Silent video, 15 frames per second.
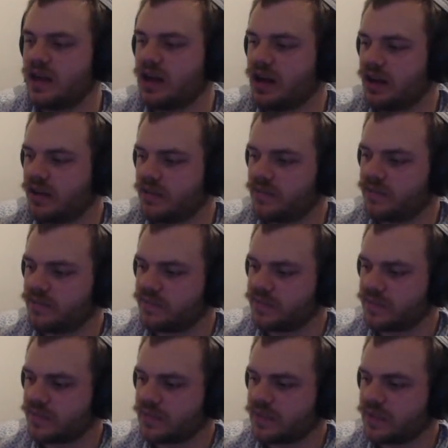And
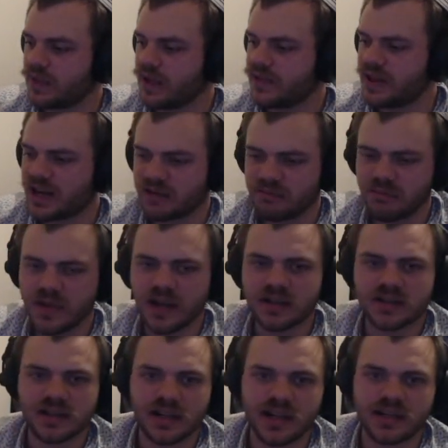then like
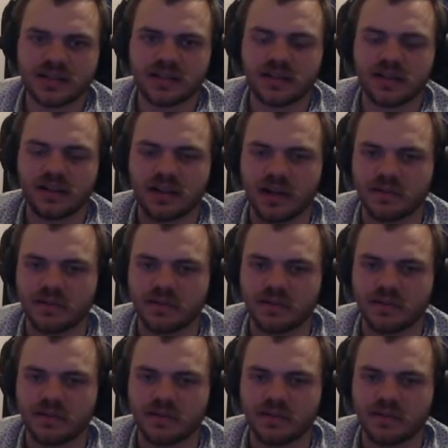months later,